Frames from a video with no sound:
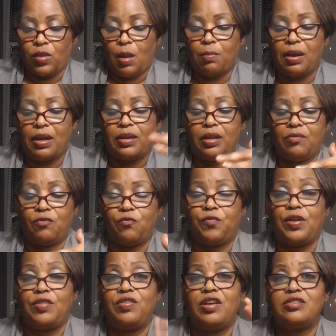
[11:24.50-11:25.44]
But
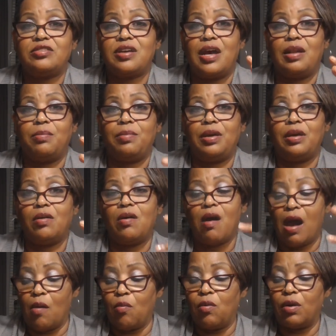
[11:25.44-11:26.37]
for this kind of
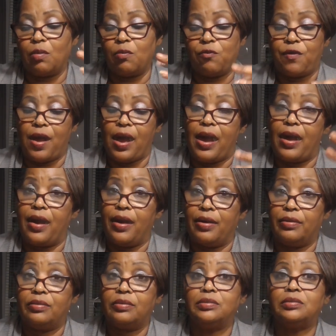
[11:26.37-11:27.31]
meal, I want them
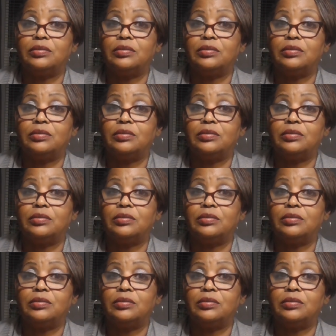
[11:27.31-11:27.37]
fried.